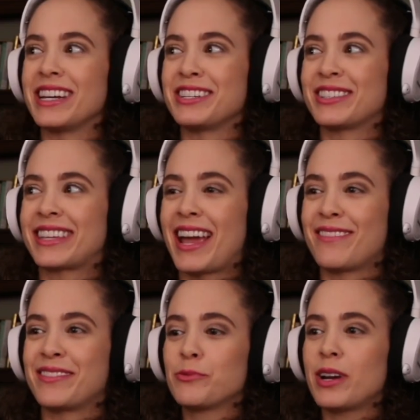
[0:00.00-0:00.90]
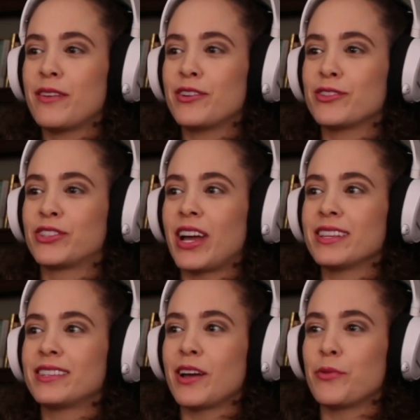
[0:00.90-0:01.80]
he just gave whatever
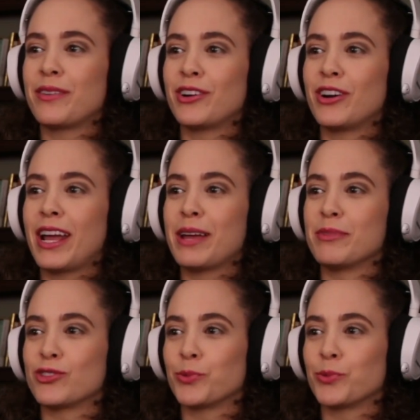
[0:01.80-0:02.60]
Sansa, whatever her name is, a